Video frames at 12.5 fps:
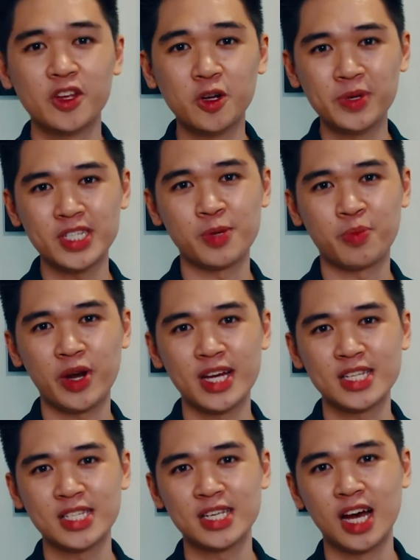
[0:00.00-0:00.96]
You'll be
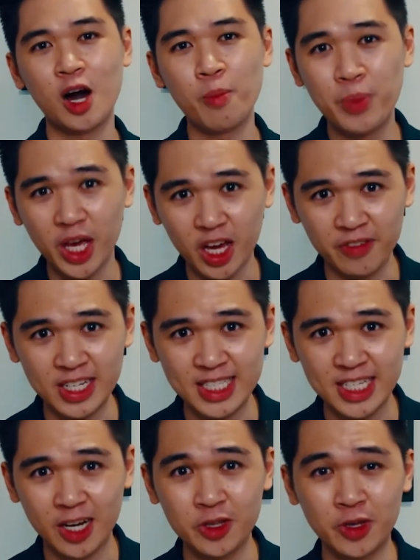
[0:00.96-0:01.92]
surprised how big of
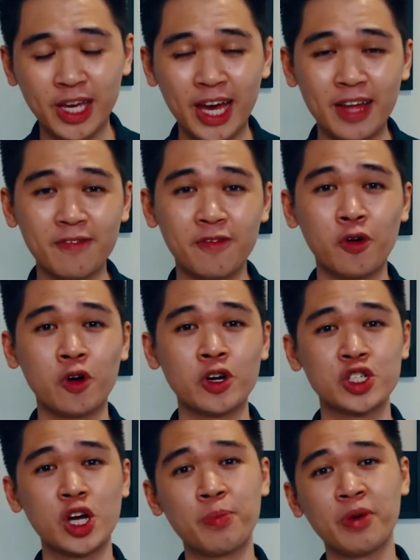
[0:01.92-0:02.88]
a discount you get
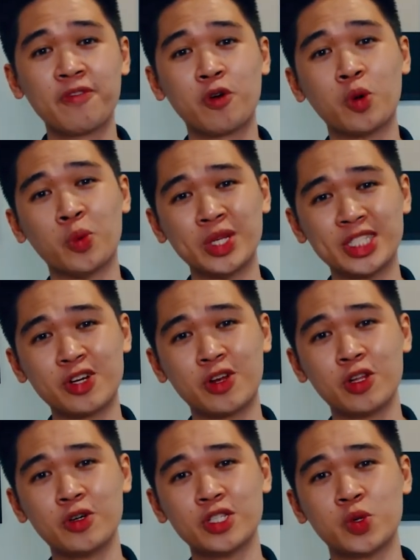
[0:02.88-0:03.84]
for shopping for
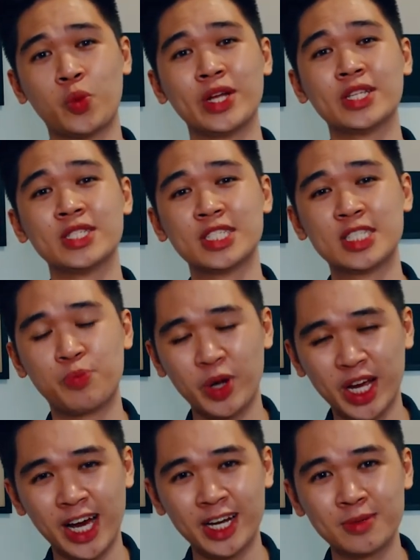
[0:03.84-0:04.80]
winter clothes when
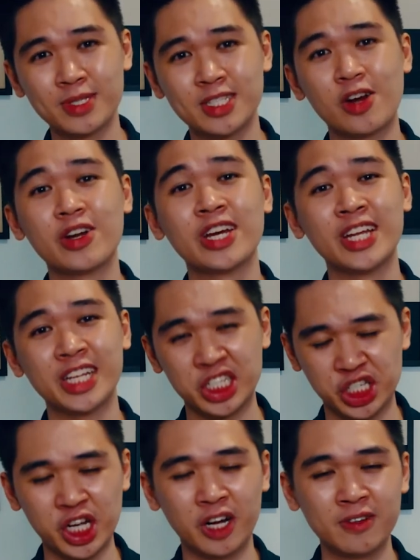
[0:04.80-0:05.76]
spring items start
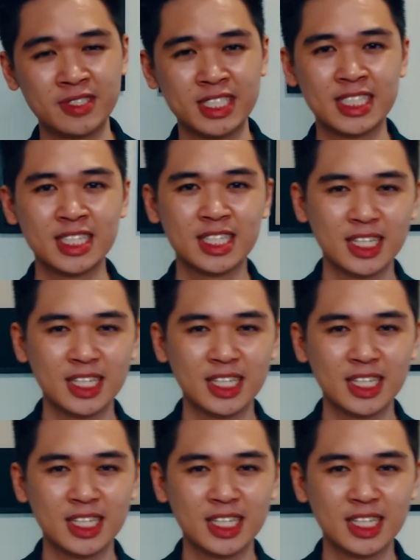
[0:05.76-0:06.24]
hitting the shelves.